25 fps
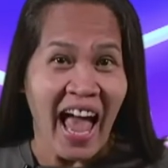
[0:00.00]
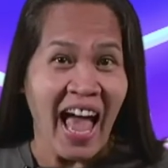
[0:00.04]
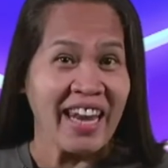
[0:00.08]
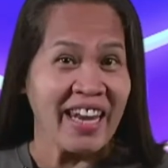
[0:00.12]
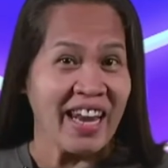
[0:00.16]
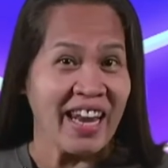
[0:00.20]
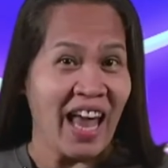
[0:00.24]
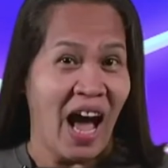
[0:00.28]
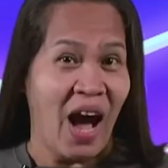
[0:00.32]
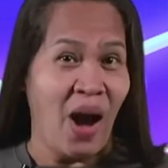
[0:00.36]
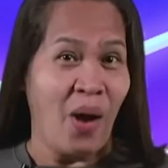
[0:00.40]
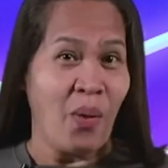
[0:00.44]

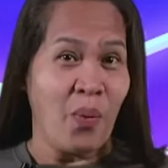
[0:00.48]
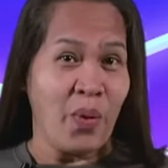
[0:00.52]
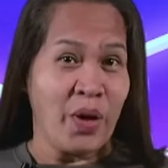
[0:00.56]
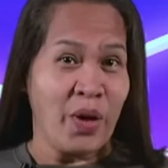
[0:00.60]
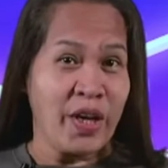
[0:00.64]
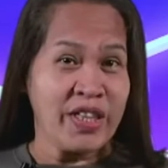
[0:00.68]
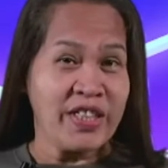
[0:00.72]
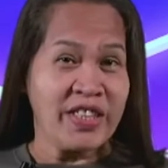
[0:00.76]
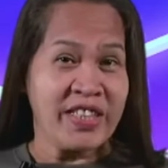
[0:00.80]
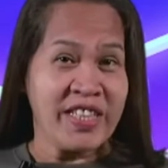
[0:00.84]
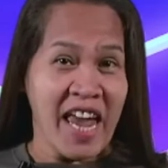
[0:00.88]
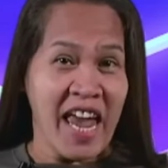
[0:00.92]
and
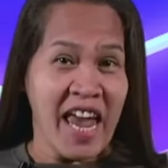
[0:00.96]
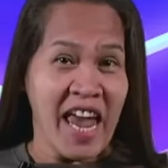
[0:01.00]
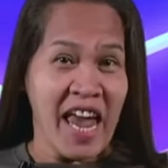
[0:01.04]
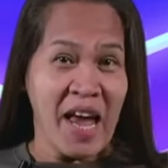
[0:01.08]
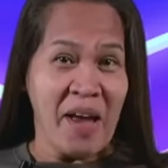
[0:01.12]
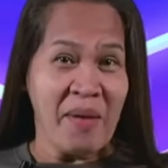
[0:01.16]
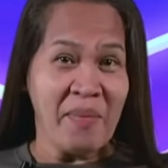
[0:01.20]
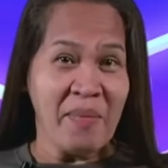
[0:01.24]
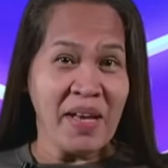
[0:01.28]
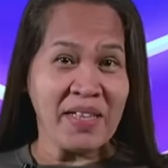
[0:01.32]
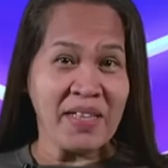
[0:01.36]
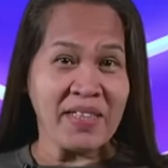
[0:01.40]
our
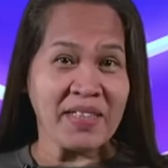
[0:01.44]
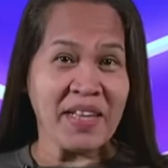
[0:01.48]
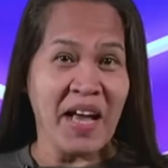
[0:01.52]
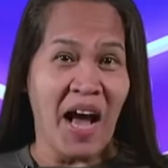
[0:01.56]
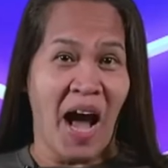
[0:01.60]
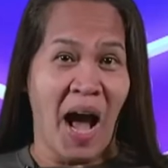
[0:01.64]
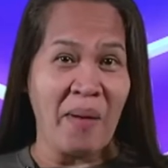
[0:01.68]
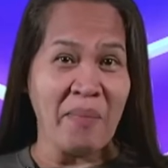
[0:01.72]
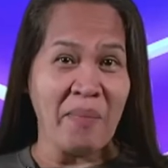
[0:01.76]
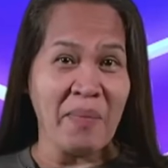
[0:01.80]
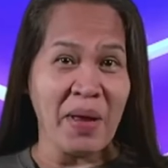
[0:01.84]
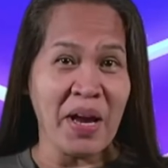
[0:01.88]
team is
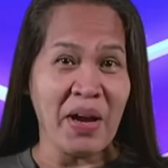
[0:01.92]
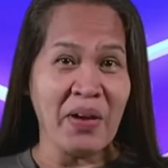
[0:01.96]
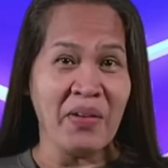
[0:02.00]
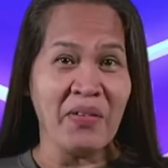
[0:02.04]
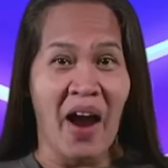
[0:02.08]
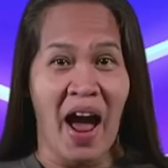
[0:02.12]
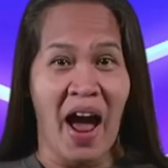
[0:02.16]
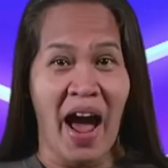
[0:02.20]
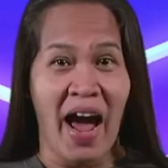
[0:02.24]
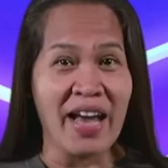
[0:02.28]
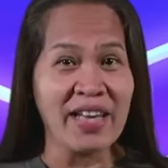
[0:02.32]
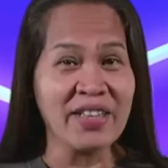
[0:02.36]
coming
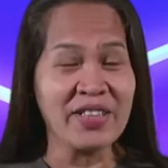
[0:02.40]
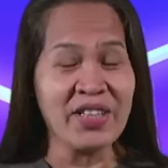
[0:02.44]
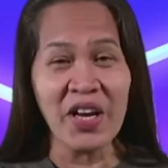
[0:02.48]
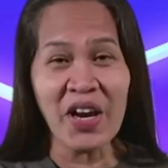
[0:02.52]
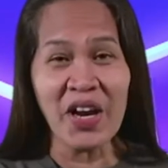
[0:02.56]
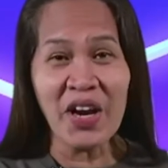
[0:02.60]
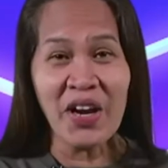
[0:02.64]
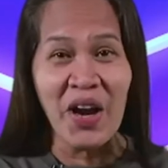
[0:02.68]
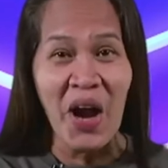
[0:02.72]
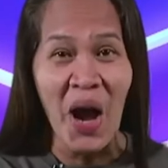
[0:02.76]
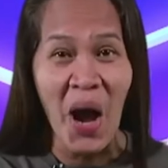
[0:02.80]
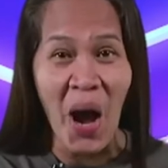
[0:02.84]
right to your